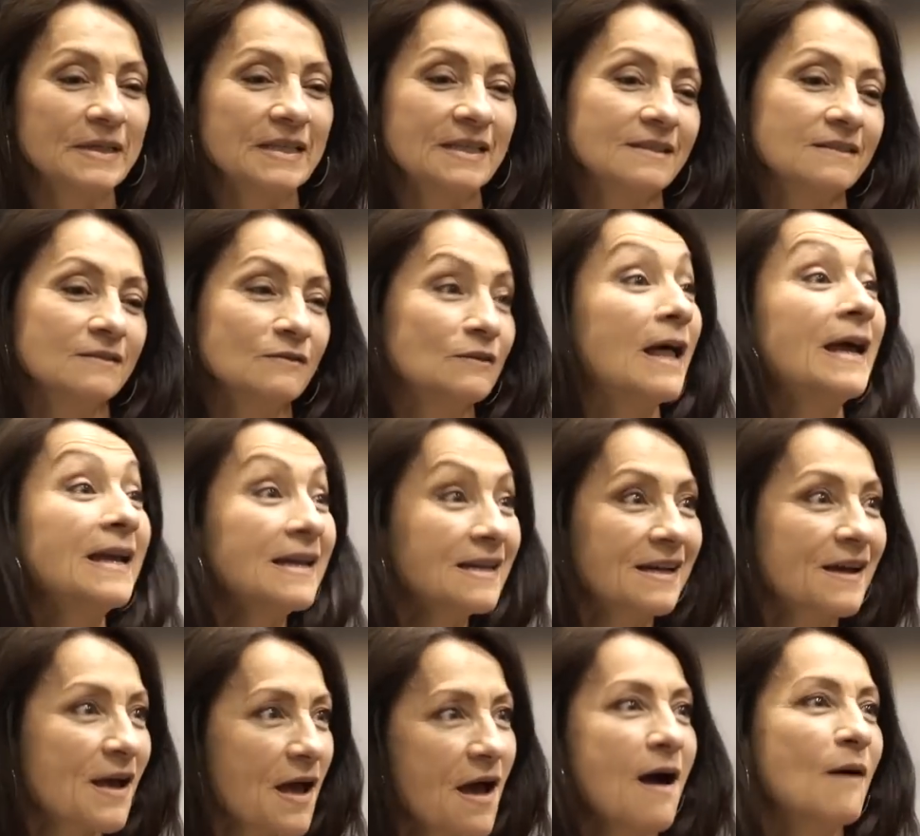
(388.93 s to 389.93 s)
we
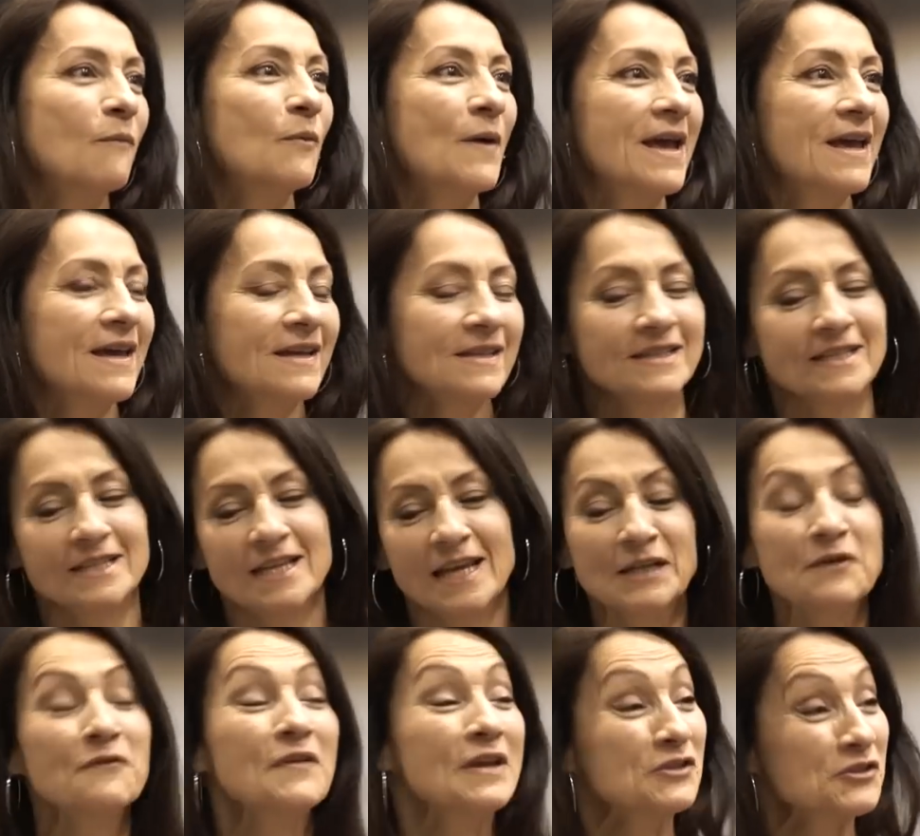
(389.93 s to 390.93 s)
like uh, when
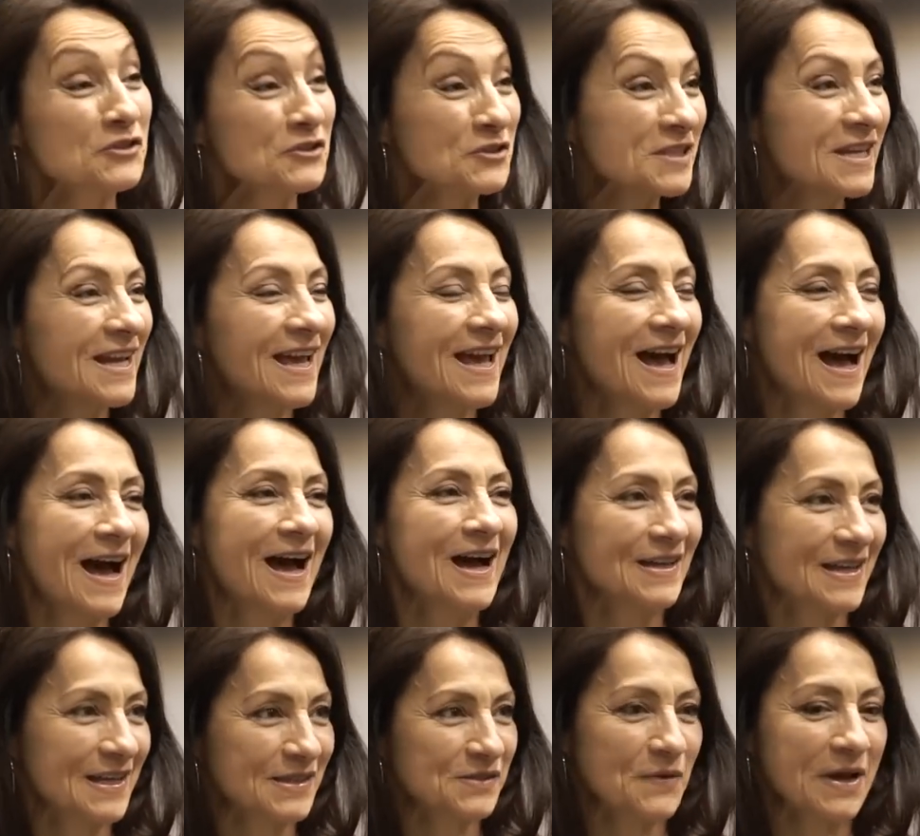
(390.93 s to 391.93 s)
innovation
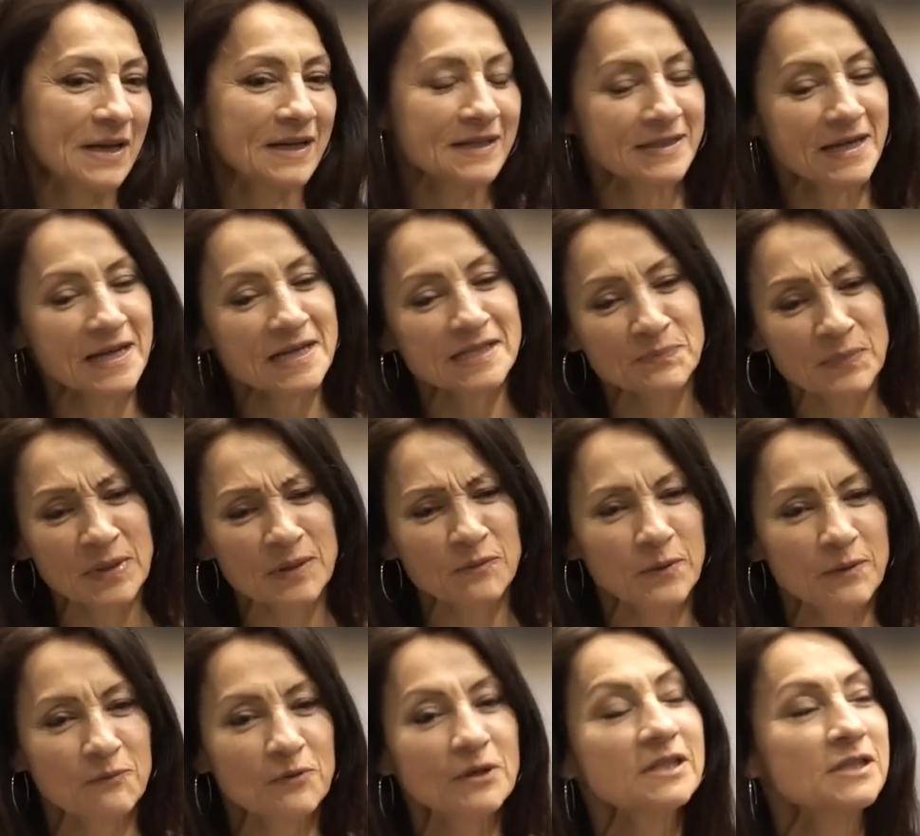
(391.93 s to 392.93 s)
uh, gets recognized,
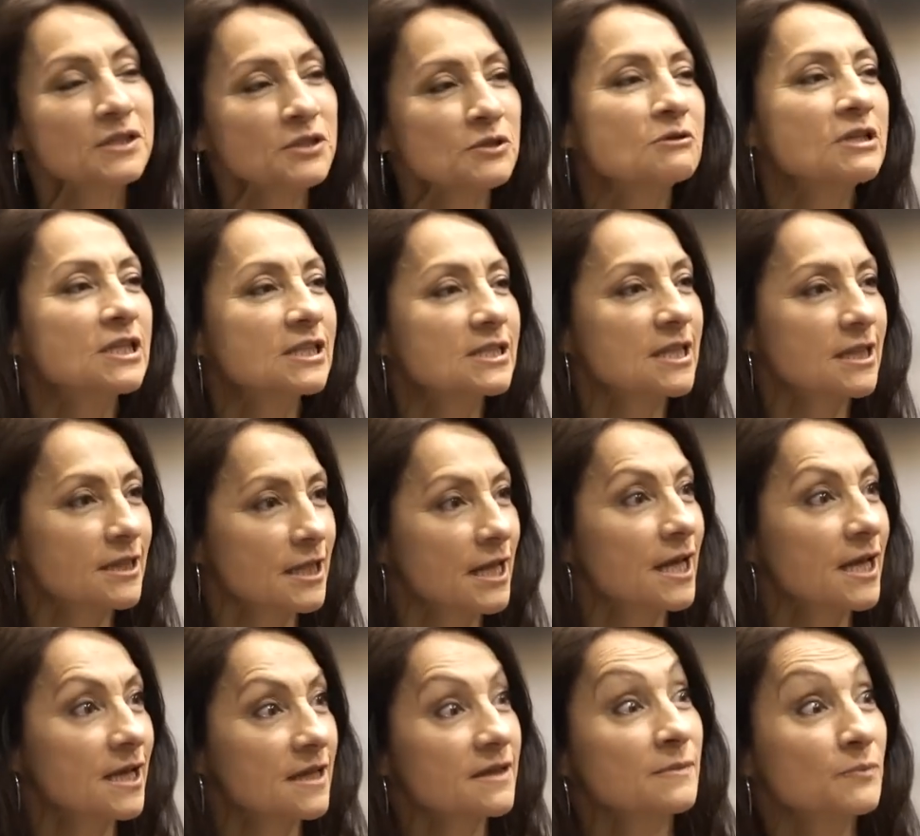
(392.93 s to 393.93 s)
but we really do need to
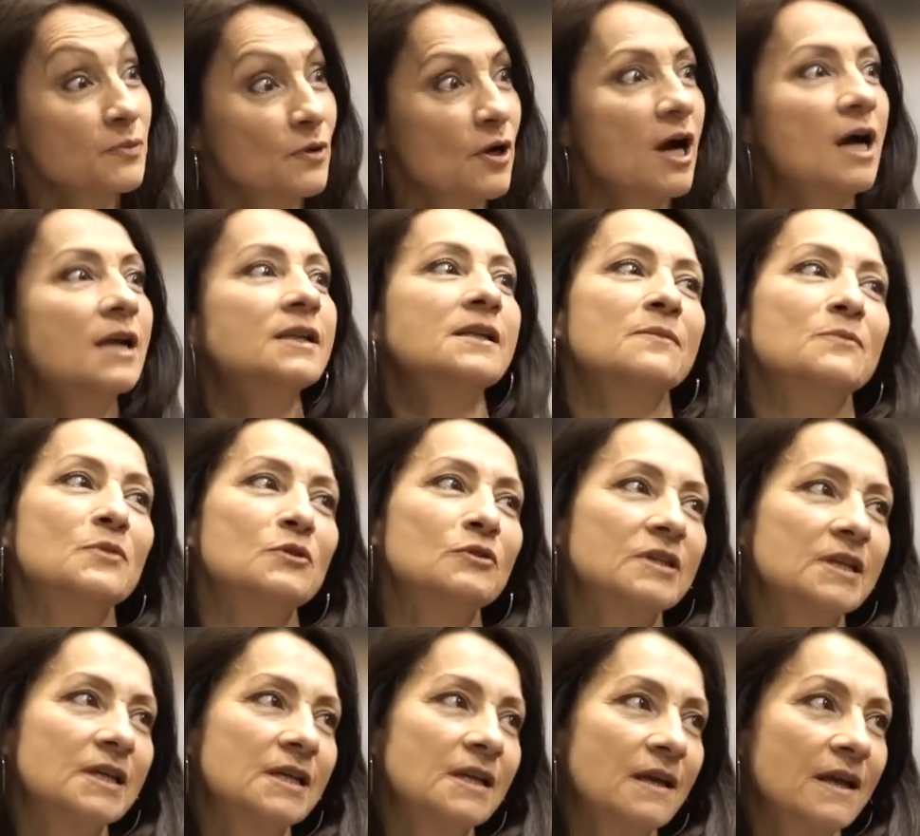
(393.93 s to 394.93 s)
thank the broad
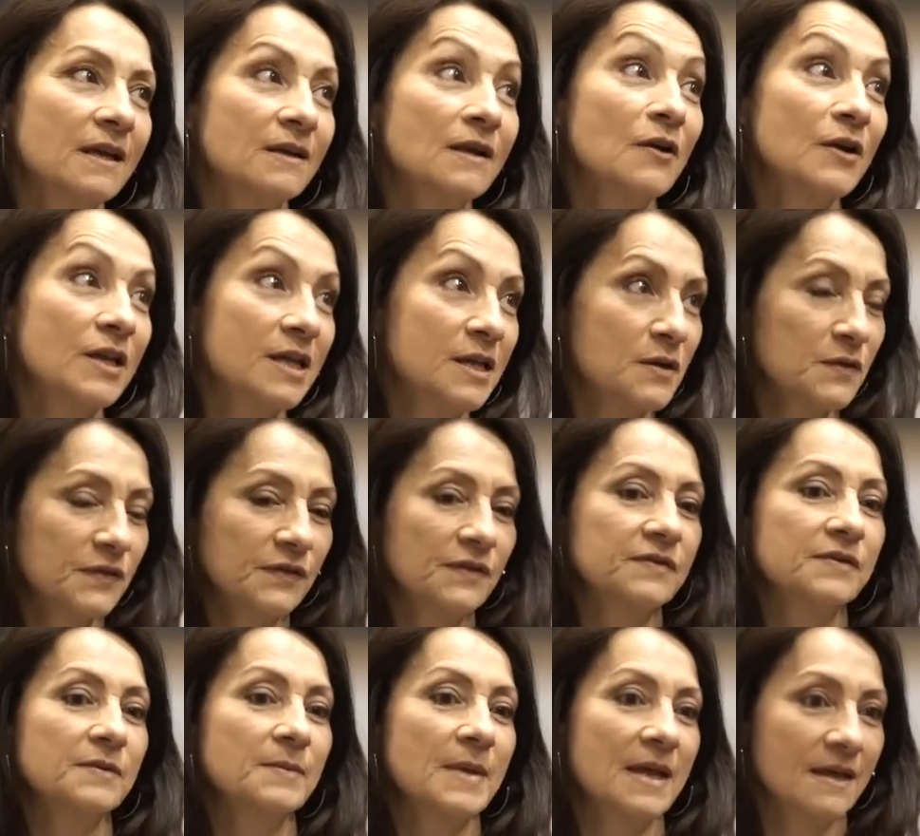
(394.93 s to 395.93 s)
community in our
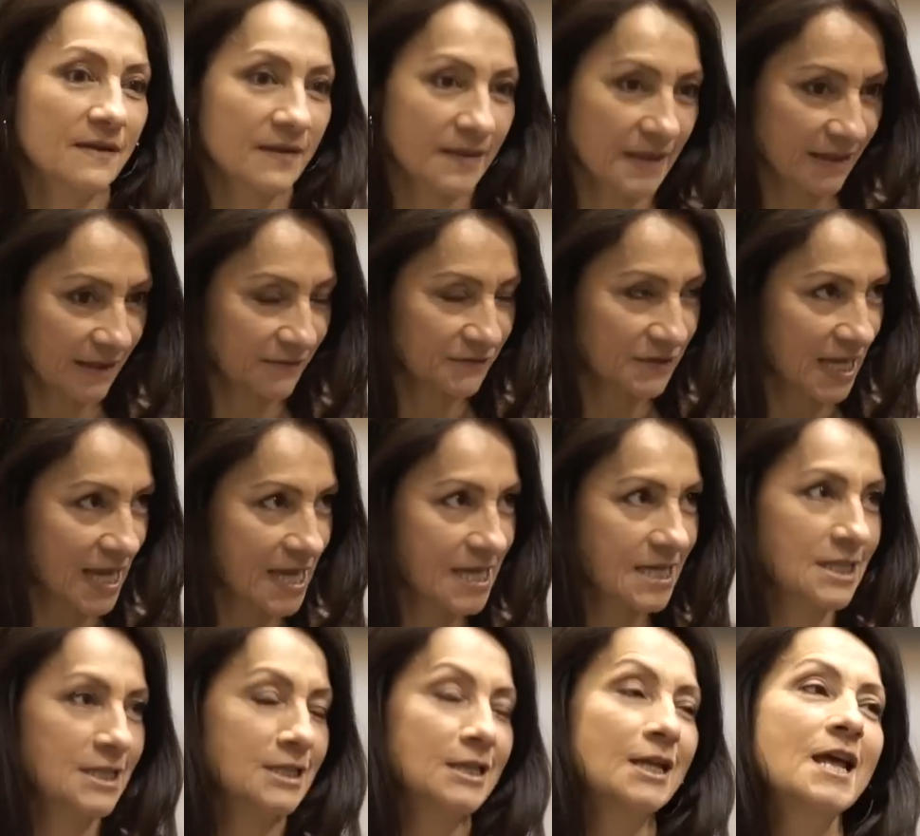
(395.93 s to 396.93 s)
ecosystem ha that have
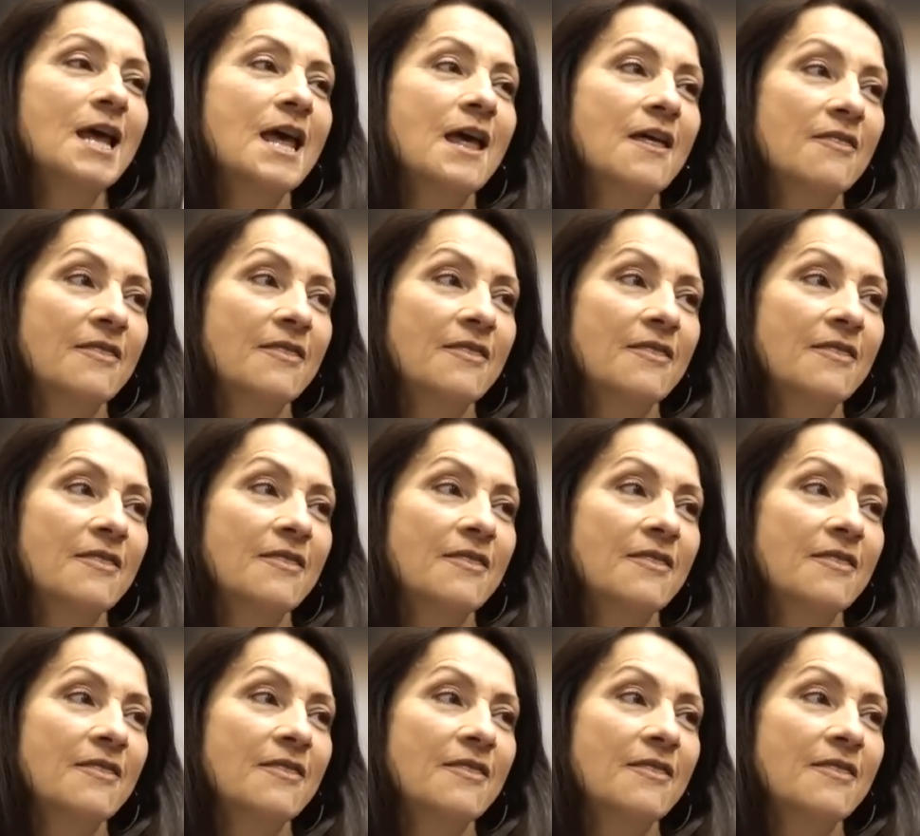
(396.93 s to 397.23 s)
taken